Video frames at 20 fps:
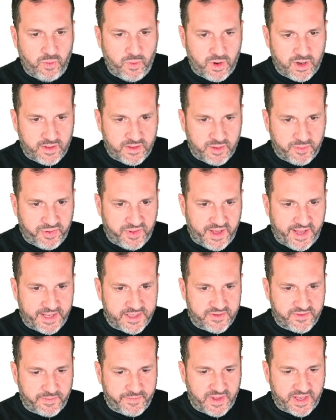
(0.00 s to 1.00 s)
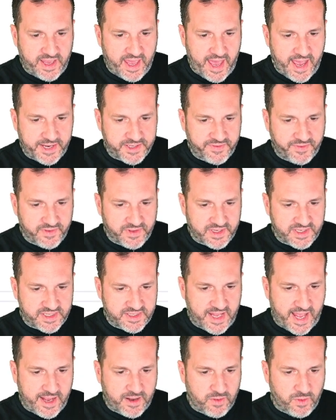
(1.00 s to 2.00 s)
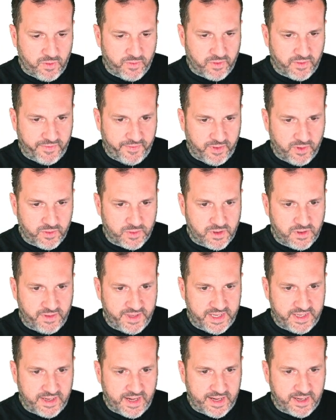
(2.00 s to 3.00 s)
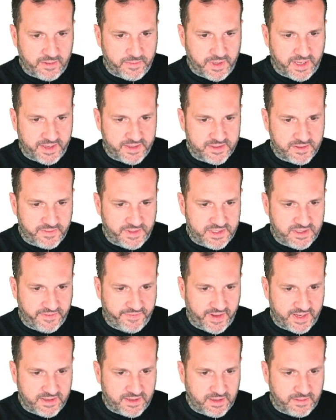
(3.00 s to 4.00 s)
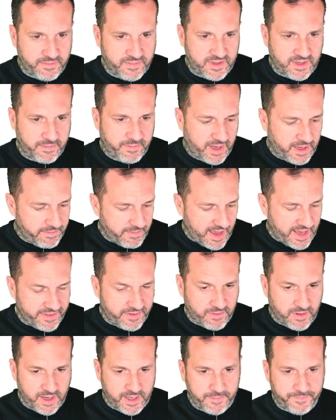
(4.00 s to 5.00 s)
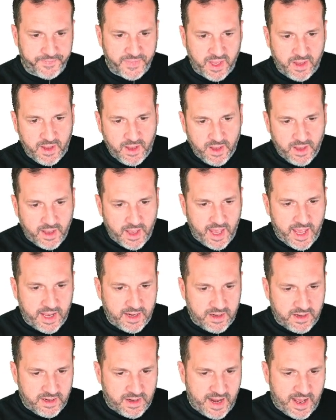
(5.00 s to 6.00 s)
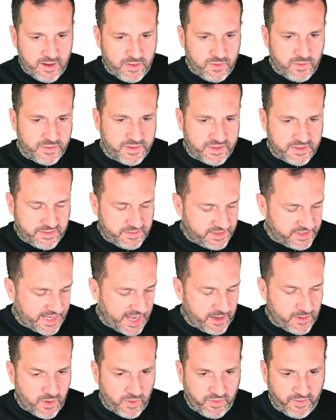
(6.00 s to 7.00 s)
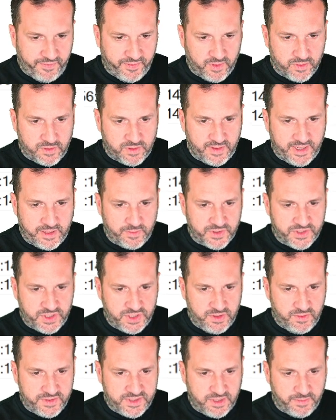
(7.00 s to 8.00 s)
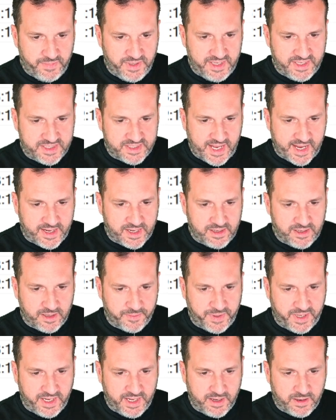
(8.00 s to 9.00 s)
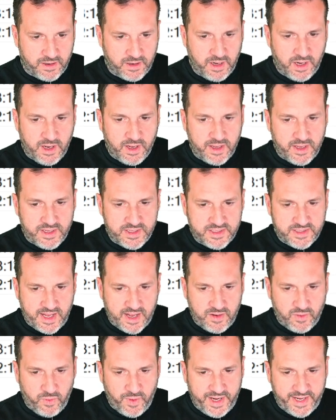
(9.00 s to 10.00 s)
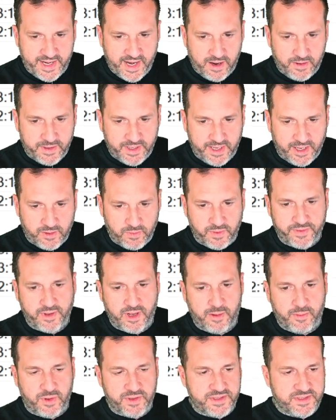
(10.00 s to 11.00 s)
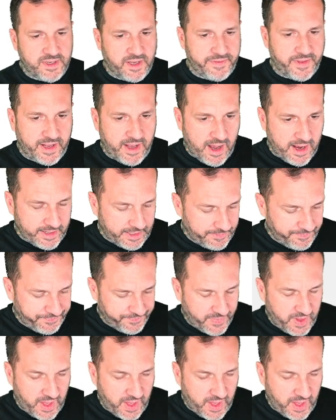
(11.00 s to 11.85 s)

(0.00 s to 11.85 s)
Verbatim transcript: one of the plans from the cache for the Stack Overflow Clean database, at least if I did, did my math right. And now the Stack Overflow Clean, which used to be second up here, is now way down here with almost nothing on it.